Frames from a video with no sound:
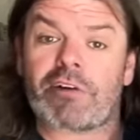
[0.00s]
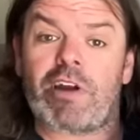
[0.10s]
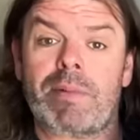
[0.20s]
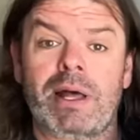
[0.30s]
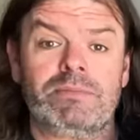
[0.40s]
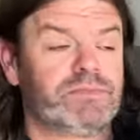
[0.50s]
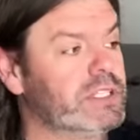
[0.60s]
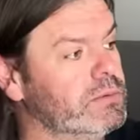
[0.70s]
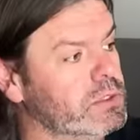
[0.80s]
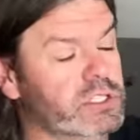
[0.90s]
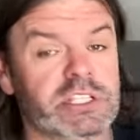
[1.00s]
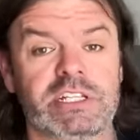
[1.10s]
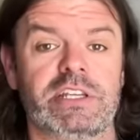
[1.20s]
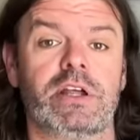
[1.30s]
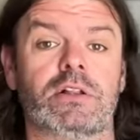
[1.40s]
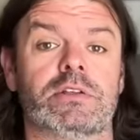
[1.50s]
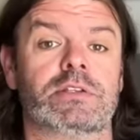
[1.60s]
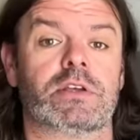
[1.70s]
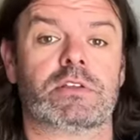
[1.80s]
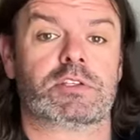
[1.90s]
Rubber. It was
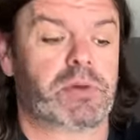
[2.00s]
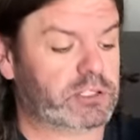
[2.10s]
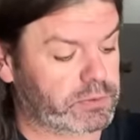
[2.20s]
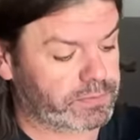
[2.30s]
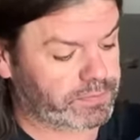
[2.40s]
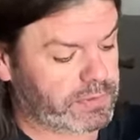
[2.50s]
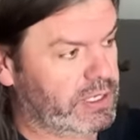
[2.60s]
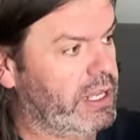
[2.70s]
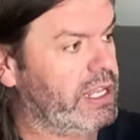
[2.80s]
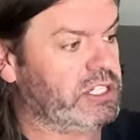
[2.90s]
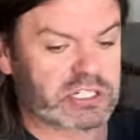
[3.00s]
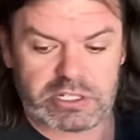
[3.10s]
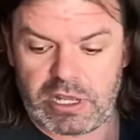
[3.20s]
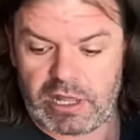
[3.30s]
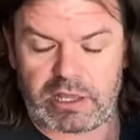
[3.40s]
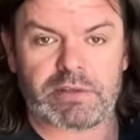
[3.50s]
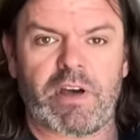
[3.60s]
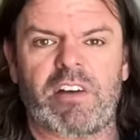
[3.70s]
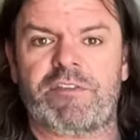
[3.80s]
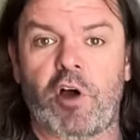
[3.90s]
$60 on special. It's just like
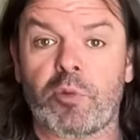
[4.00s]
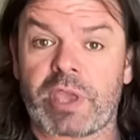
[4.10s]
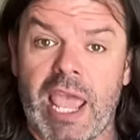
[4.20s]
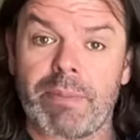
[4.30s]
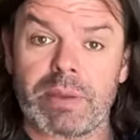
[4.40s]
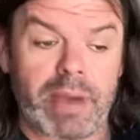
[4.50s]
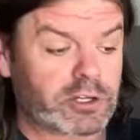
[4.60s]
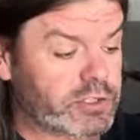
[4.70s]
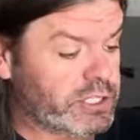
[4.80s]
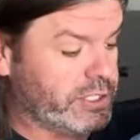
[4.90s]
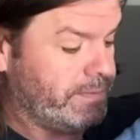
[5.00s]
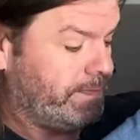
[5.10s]
a foam camping mattress.